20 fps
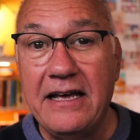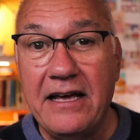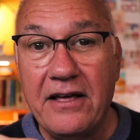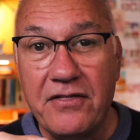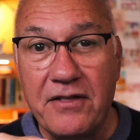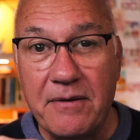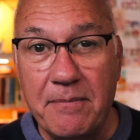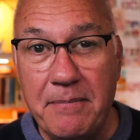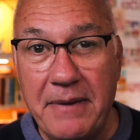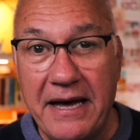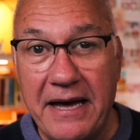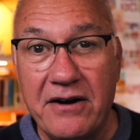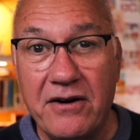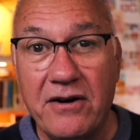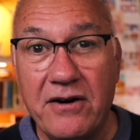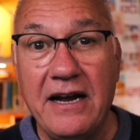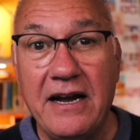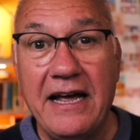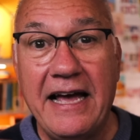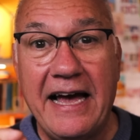the better
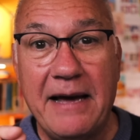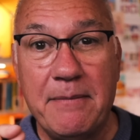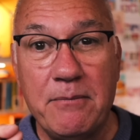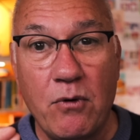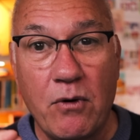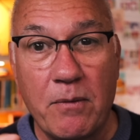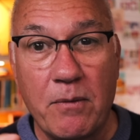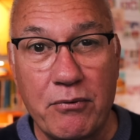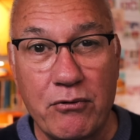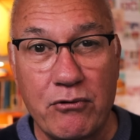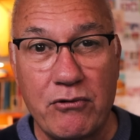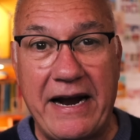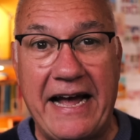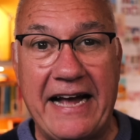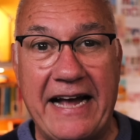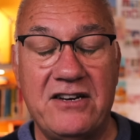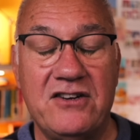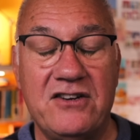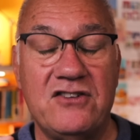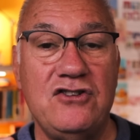and more
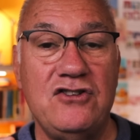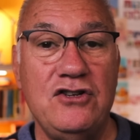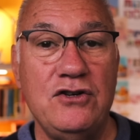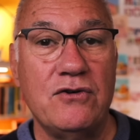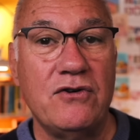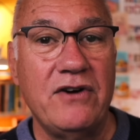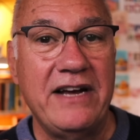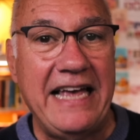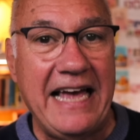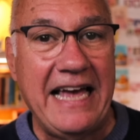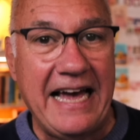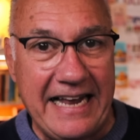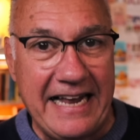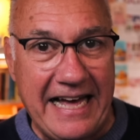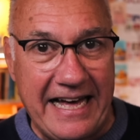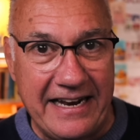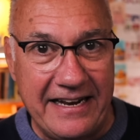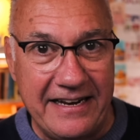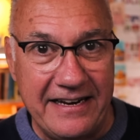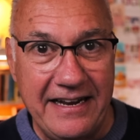practiced you'll get at
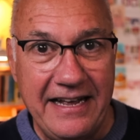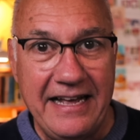it.